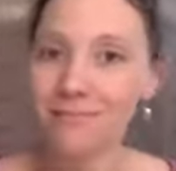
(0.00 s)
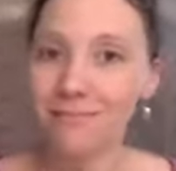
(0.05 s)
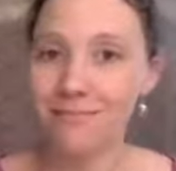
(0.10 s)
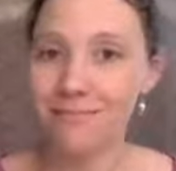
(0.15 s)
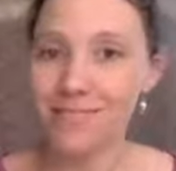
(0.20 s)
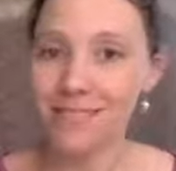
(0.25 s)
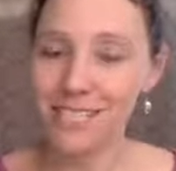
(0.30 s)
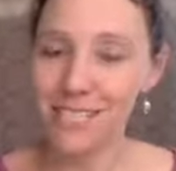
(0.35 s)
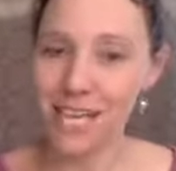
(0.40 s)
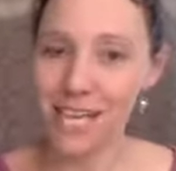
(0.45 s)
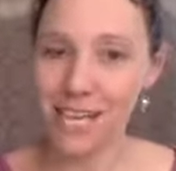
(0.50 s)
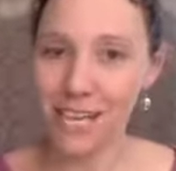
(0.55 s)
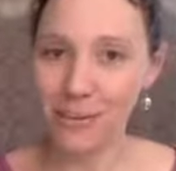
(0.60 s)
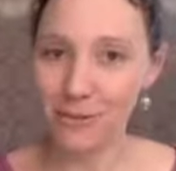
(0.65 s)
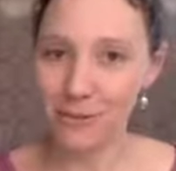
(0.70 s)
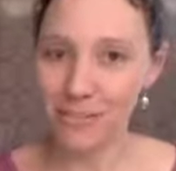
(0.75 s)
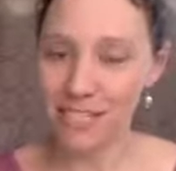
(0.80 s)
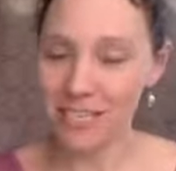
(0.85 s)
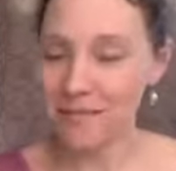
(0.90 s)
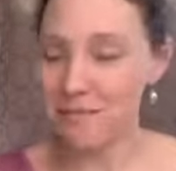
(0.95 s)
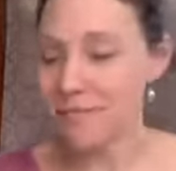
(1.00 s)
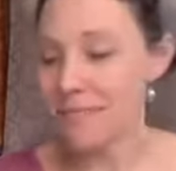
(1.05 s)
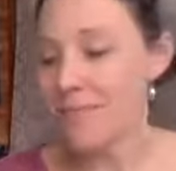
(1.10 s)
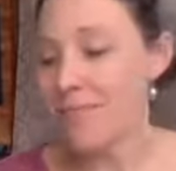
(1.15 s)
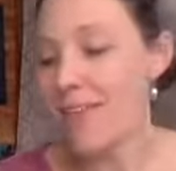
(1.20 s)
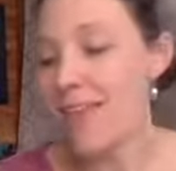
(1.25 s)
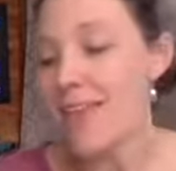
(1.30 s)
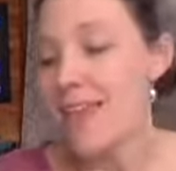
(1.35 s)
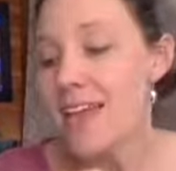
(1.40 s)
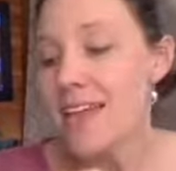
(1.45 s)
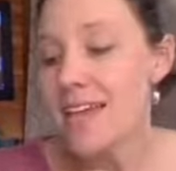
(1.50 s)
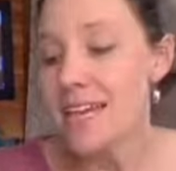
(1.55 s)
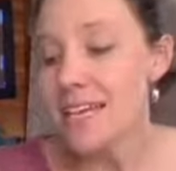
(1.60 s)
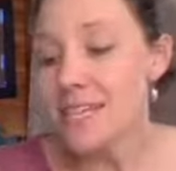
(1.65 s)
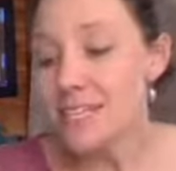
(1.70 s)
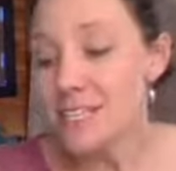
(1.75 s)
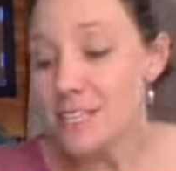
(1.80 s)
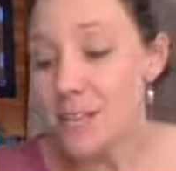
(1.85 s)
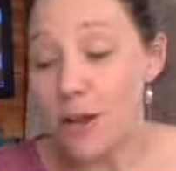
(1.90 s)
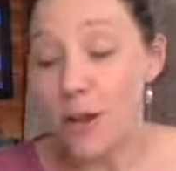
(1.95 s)
It's kind of interesting.
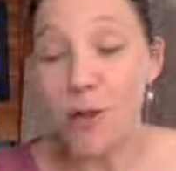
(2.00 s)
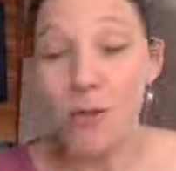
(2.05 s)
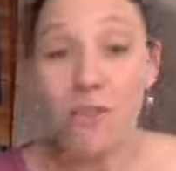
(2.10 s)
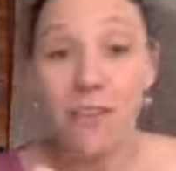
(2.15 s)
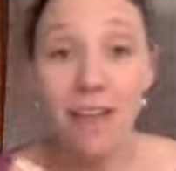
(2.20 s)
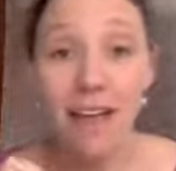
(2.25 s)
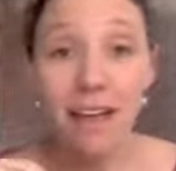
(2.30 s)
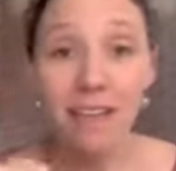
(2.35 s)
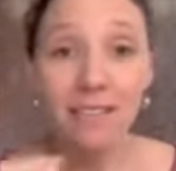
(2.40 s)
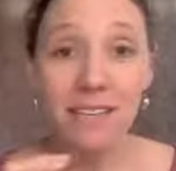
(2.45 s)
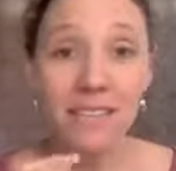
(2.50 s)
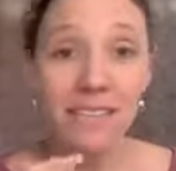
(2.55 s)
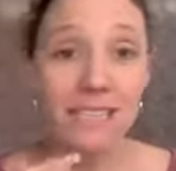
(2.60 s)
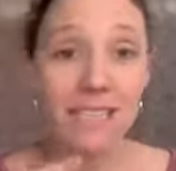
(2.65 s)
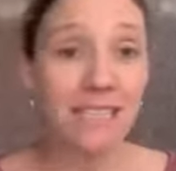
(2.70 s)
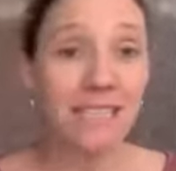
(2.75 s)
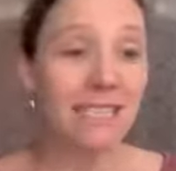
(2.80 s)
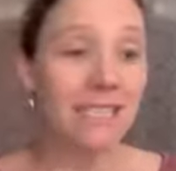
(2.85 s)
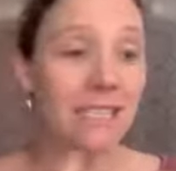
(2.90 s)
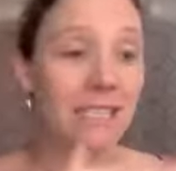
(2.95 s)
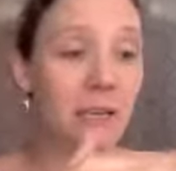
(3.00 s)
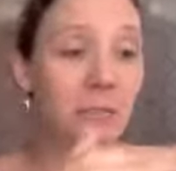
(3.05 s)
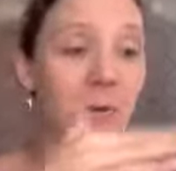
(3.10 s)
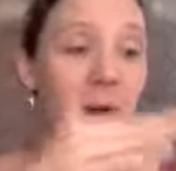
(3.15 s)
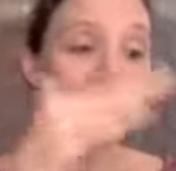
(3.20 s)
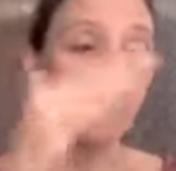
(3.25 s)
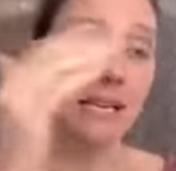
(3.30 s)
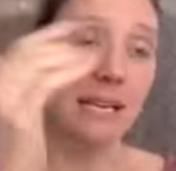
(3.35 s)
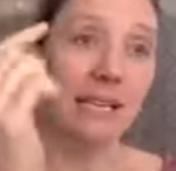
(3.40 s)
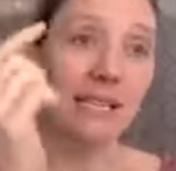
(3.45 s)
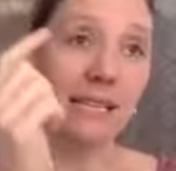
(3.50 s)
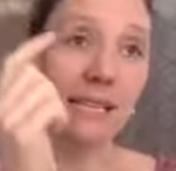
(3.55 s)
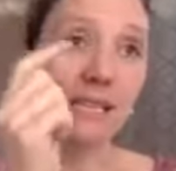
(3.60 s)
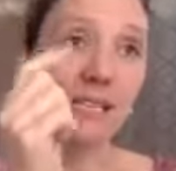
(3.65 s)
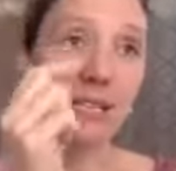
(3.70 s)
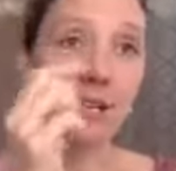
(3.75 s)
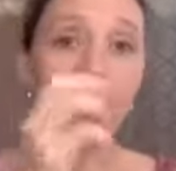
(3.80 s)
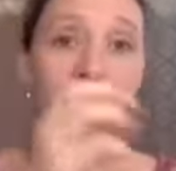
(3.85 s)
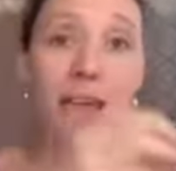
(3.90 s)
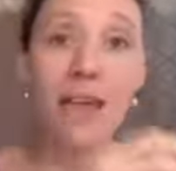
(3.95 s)
So they have the seed to seal process. And
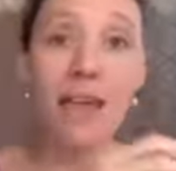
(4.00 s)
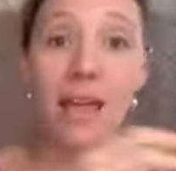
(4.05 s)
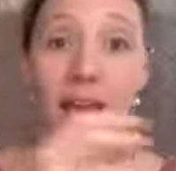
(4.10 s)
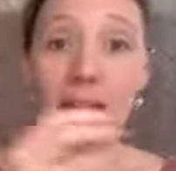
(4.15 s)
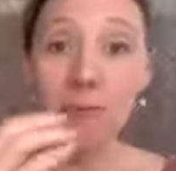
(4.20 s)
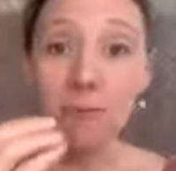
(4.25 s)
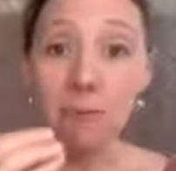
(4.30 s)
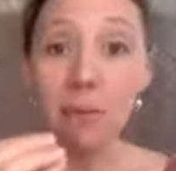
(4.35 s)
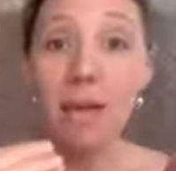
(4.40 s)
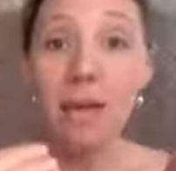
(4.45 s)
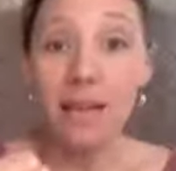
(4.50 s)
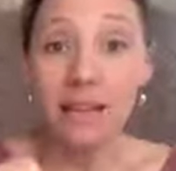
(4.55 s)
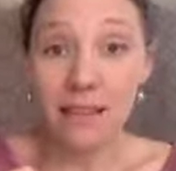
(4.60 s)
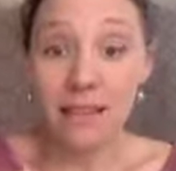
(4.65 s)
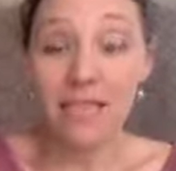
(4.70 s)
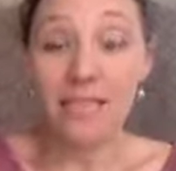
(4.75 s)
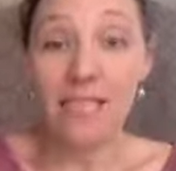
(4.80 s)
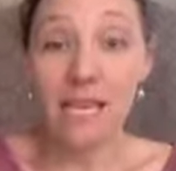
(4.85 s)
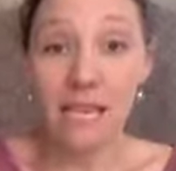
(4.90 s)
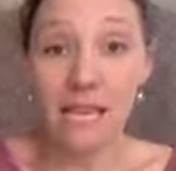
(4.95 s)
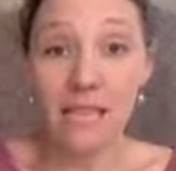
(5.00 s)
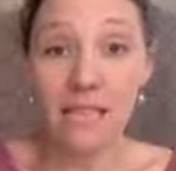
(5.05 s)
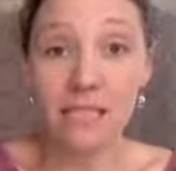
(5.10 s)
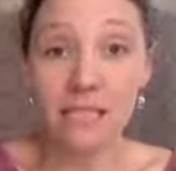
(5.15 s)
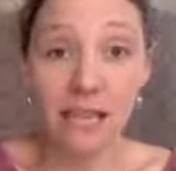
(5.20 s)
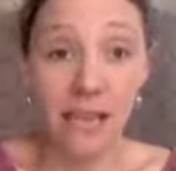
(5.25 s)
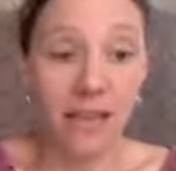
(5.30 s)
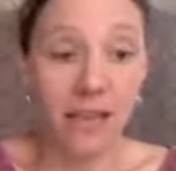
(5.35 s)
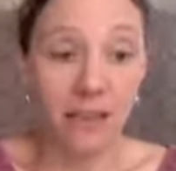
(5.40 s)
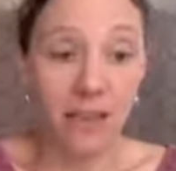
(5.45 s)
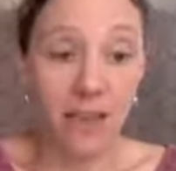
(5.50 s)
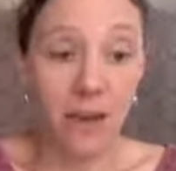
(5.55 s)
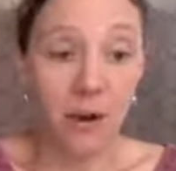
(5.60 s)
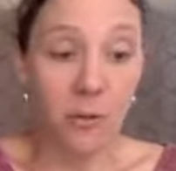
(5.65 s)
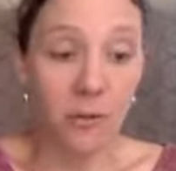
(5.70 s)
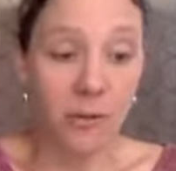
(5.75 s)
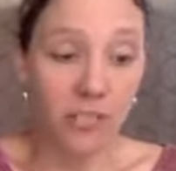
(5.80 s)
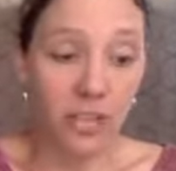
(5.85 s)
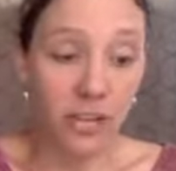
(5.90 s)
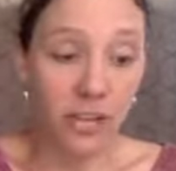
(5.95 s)
so they pick the seeds, like they are
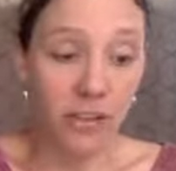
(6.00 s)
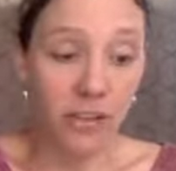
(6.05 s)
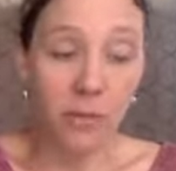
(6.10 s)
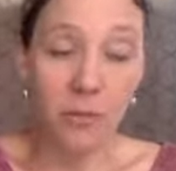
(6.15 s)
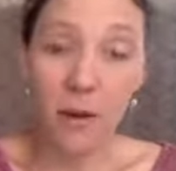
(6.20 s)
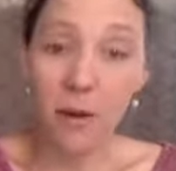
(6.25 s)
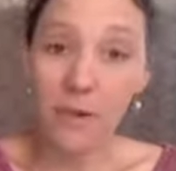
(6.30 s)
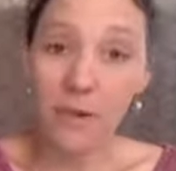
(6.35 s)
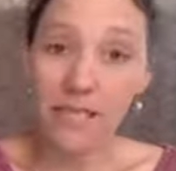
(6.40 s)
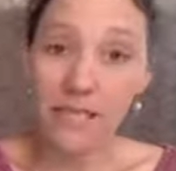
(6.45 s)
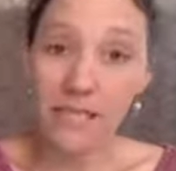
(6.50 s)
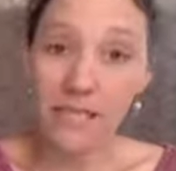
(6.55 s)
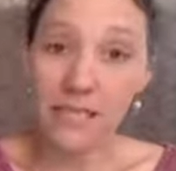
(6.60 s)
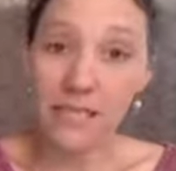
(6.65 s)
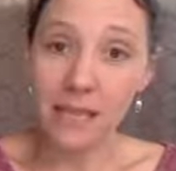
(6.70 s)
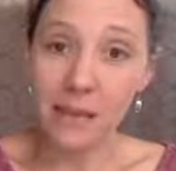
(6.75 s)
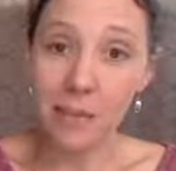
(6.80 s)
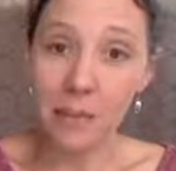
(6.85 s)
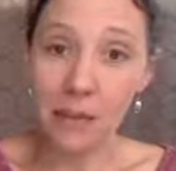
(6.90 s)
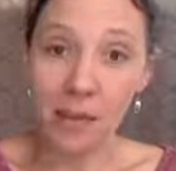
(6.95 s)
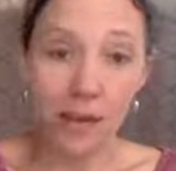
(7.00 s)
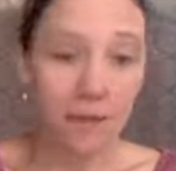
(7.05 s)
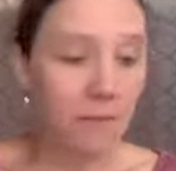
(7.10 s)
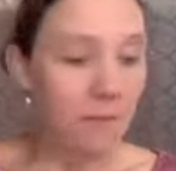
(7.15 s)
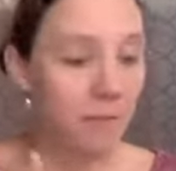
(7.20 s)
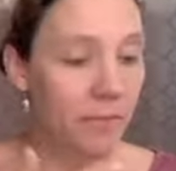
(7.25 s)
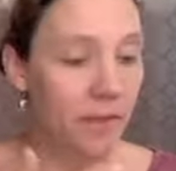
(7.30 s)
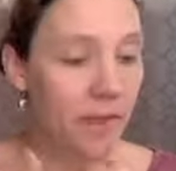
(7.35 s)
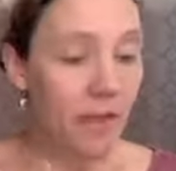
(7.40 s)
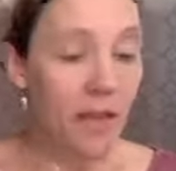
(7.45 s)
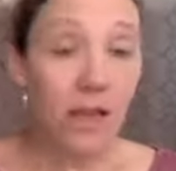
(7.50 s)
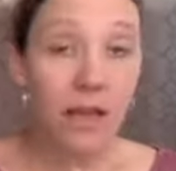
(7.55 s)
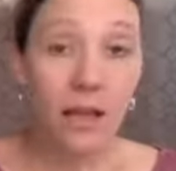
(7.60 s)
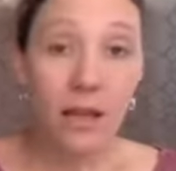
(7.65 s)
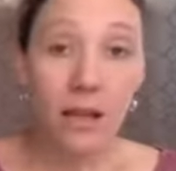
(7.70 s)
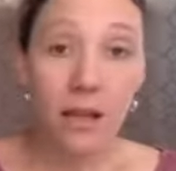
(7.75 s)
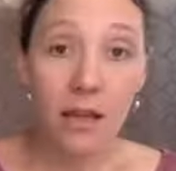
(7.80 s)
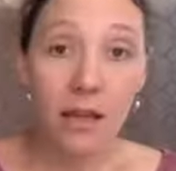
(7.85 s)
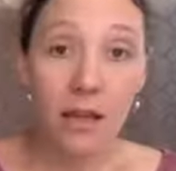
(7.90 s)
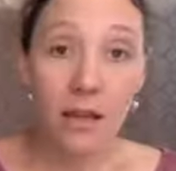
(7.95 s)
particular about what seeds they plant.
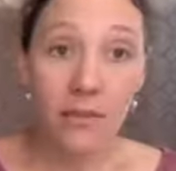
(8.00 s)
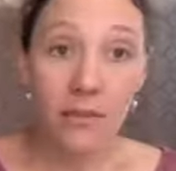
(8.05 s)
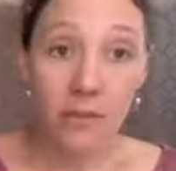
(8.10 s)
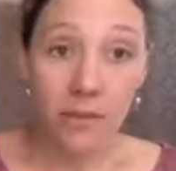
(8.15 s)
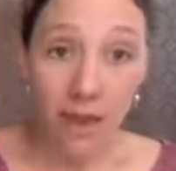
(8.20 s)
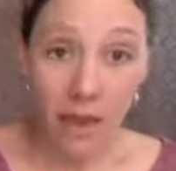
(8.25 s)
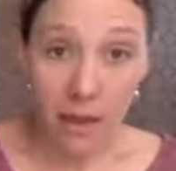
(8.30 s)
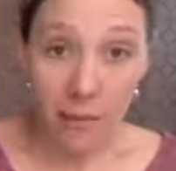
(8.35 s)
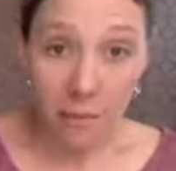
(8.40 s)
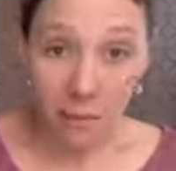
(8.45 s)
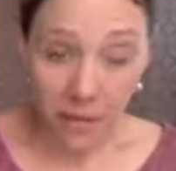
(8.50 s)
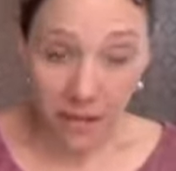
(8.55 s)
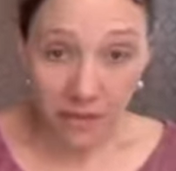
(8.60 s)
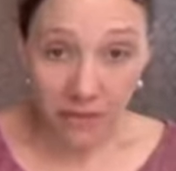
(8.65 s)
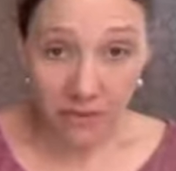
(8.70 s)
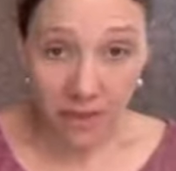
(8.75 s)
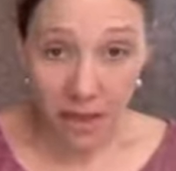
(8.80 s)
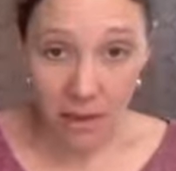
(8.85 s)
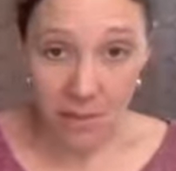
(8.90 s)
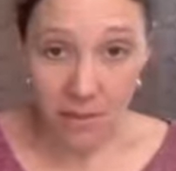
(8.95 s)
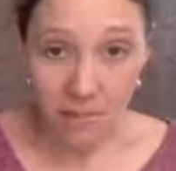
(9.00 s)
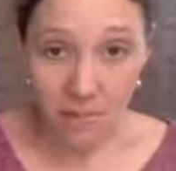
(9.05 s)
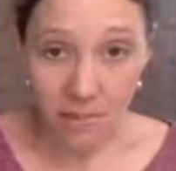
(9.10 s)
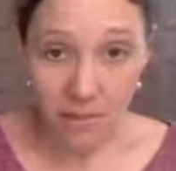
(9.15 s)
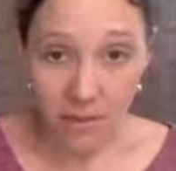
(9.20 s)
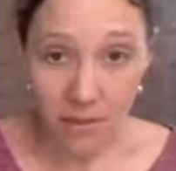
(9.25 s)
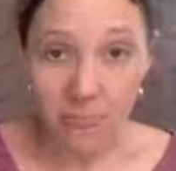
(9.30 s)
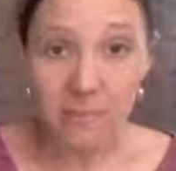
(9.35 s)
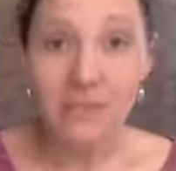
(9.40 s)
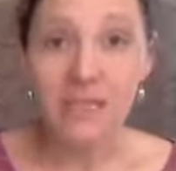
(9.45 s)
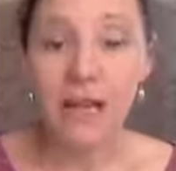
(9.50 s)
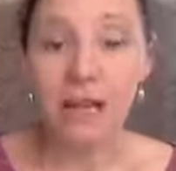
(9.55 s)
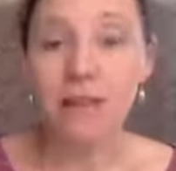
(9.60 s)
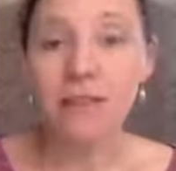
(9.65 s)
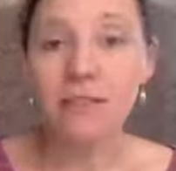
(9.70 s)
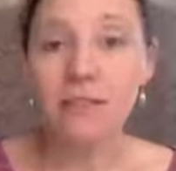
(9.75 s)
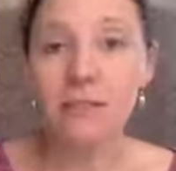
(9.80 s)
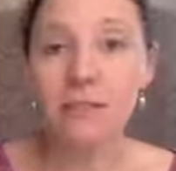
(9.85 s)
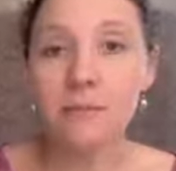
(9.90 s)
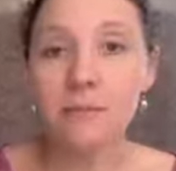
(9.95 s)
They plant them
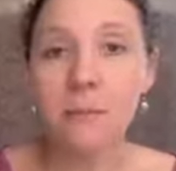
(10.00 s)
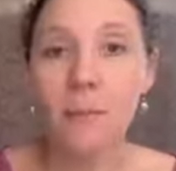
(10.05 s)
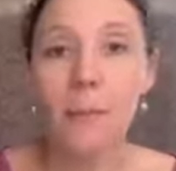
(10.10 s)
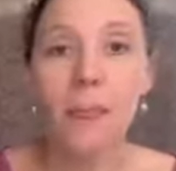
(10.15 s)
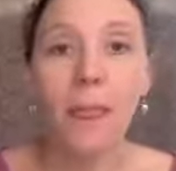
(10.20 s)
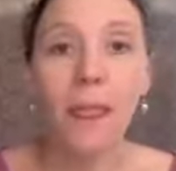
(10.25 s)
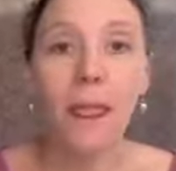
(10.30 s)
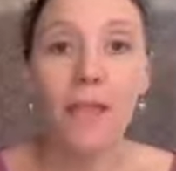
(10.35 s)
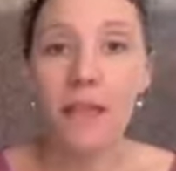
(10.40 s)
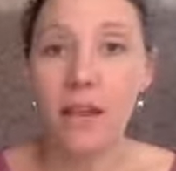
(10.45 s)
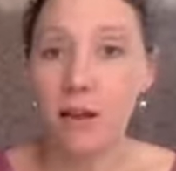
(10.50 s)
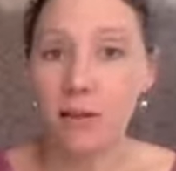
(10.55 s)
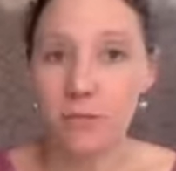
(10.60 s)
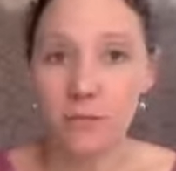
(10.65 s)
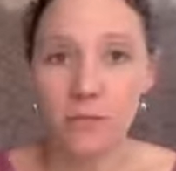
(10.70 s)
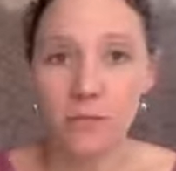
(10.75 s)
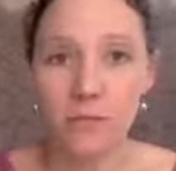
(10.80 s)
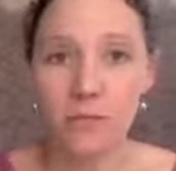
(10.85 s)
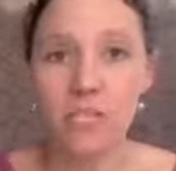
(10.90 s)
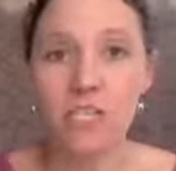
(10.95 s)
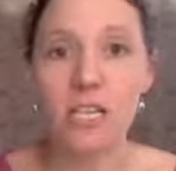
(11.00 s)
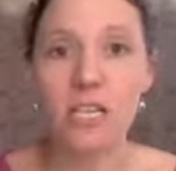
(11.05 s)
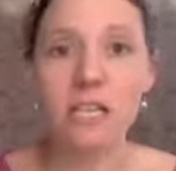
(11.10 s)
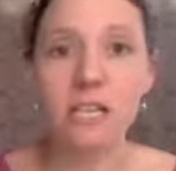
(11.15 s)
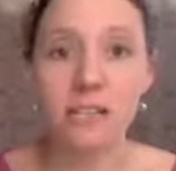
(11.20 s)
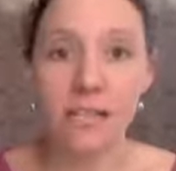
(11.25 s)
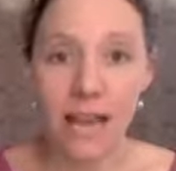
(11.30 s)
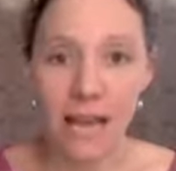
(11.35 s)
themselves. They don't use machines.